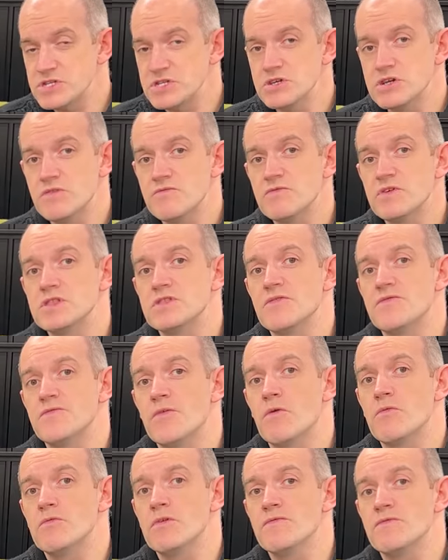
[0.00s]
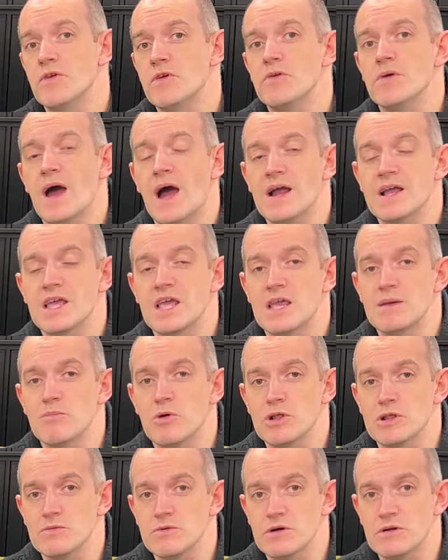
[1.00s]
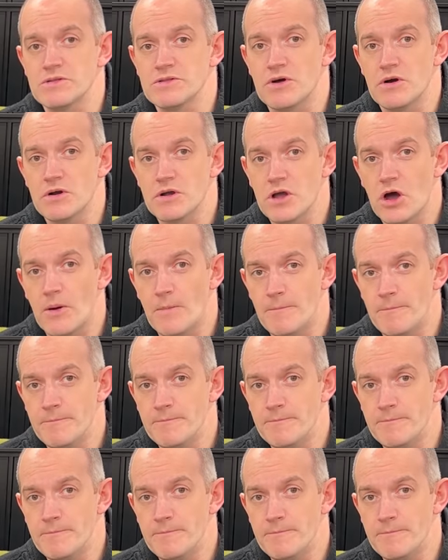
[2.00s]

you can read the full review at key model world dot com.